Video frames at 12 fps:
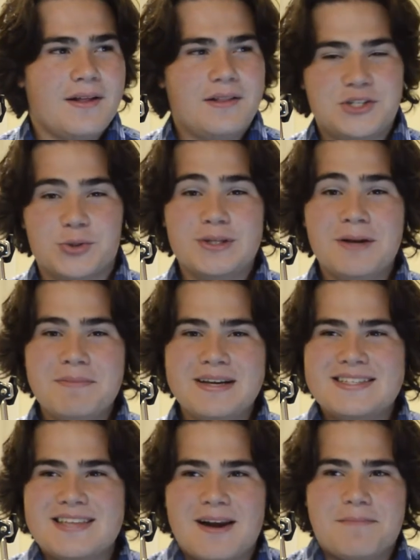Joel Embiid
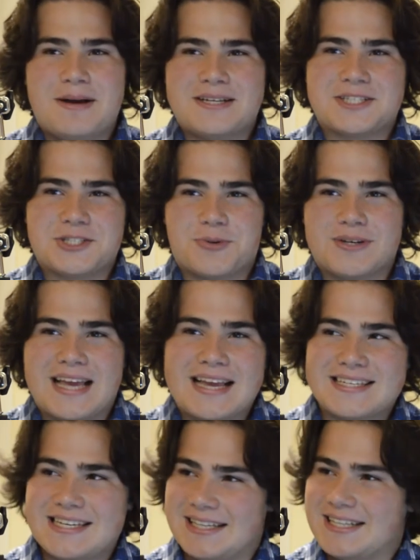said it best in
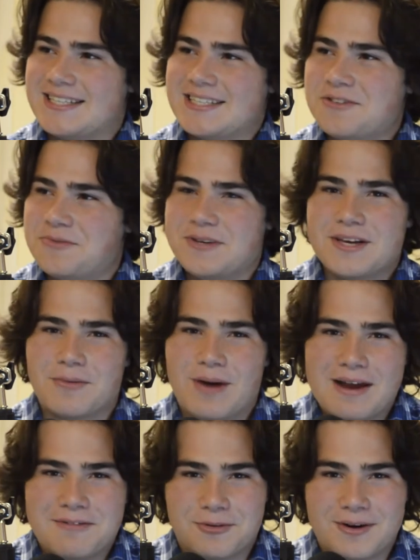2018. This isn't really a
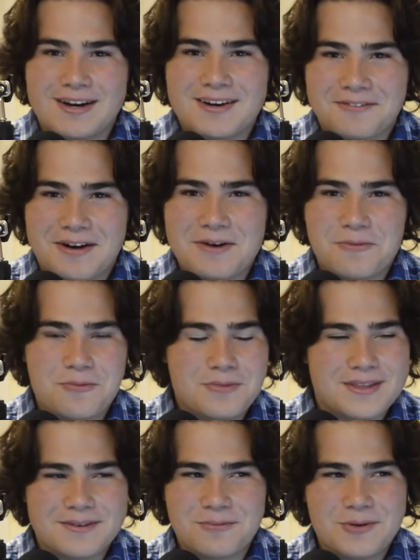rivalry, right?
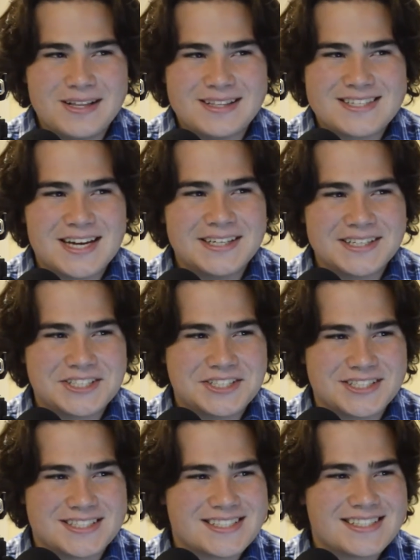Celtics
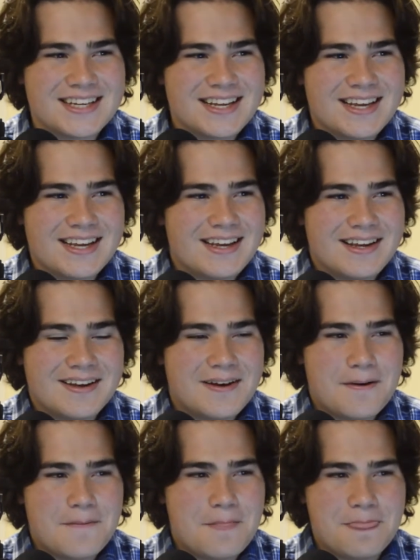just...
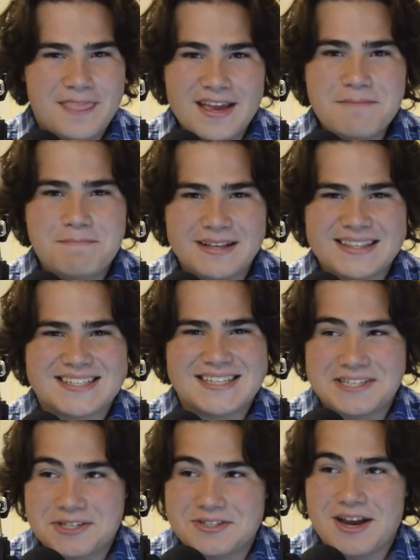they beat the
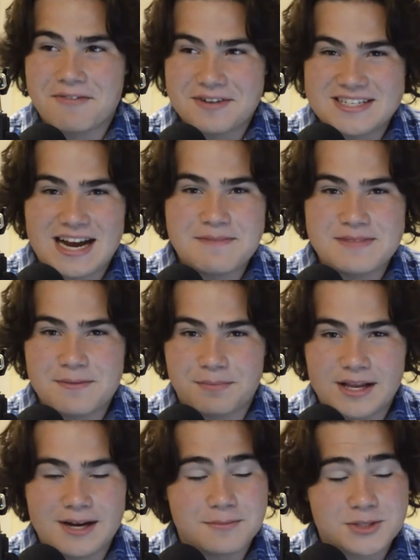Sixers every time they
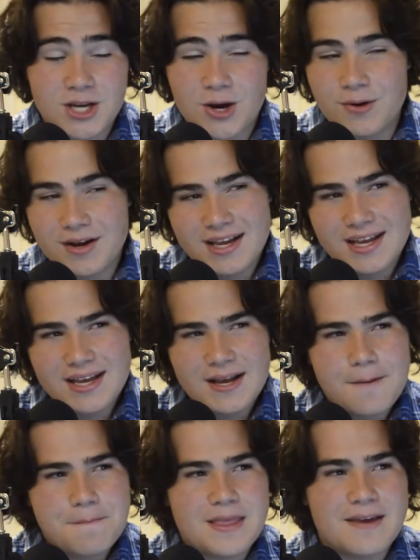play them. So
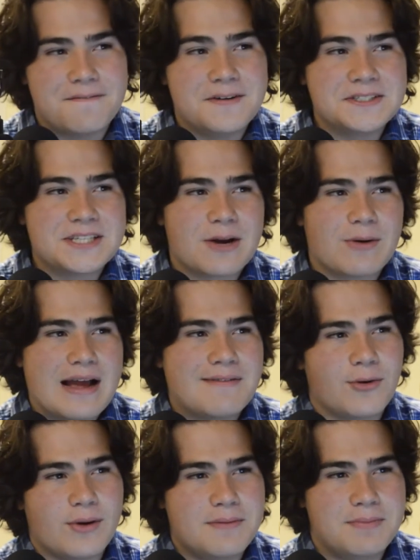it feels like a
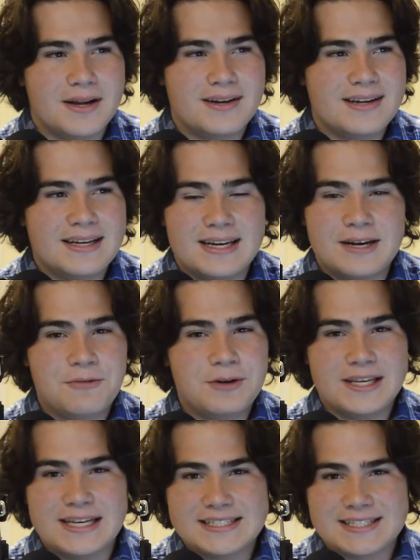rivalry, but it
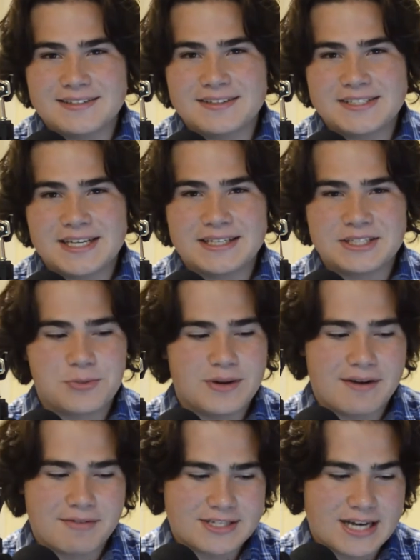really isn't. The Celtics win
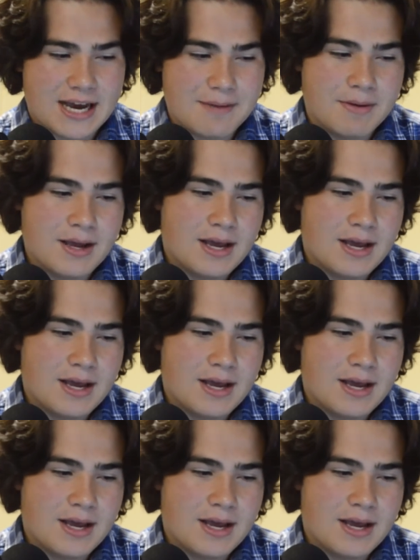every time.